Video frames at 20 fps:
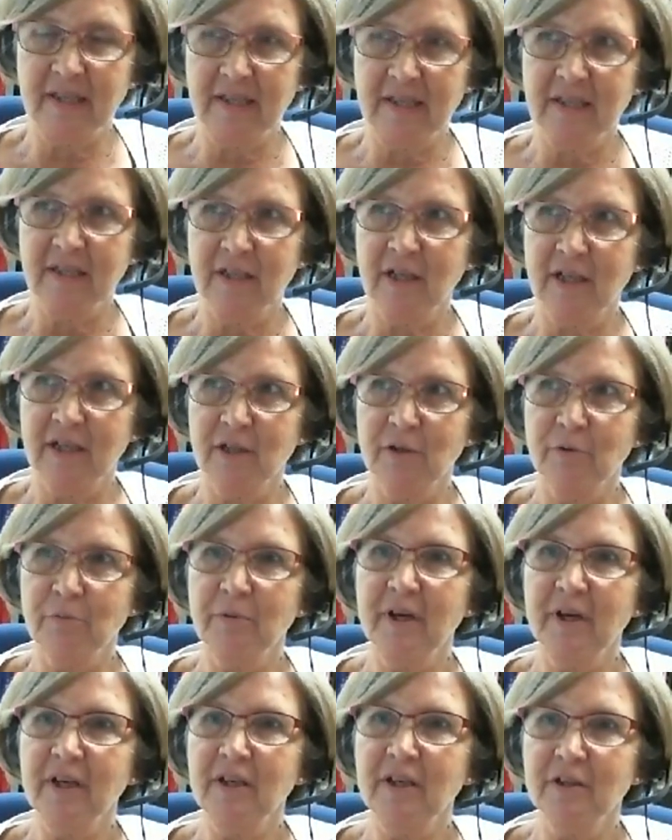in a
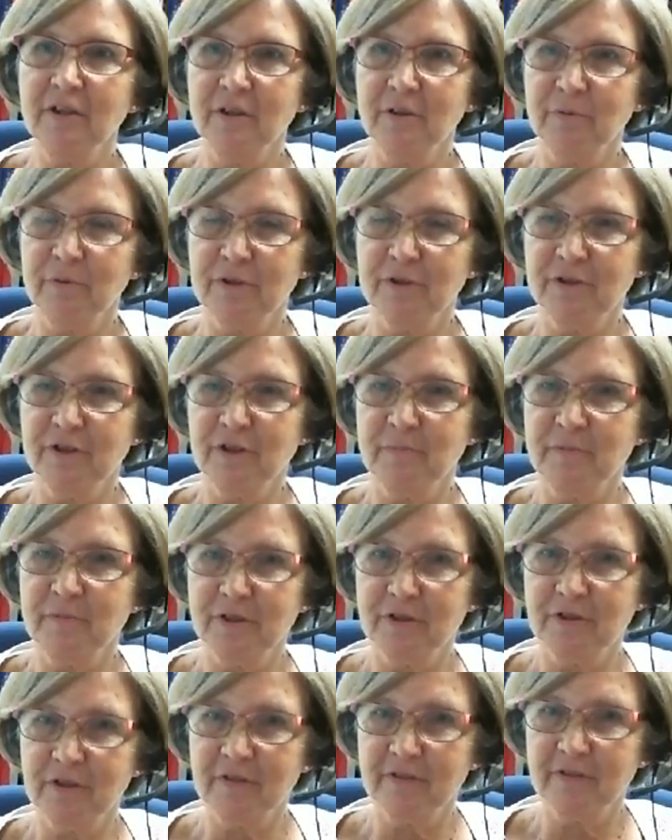regular worship
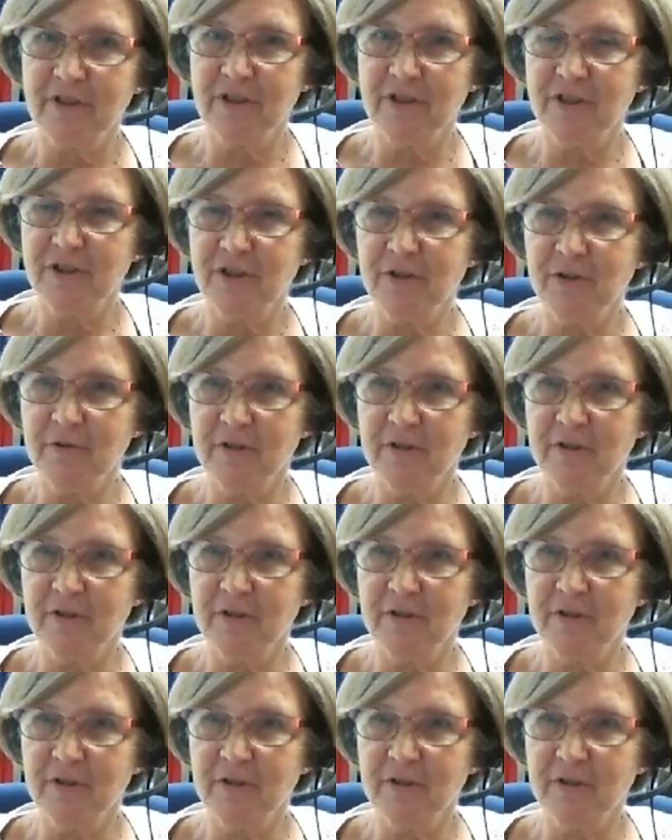service too,